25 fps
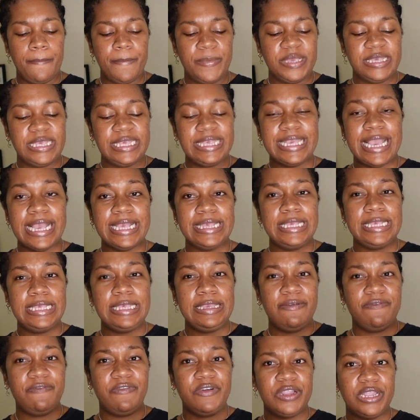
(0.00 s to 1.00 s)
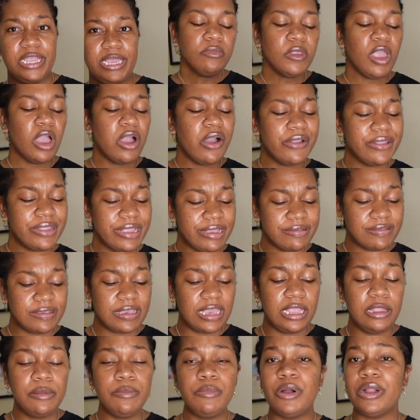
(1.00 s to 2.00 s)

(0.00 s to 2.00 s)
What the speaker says: sensitive for them on their skin,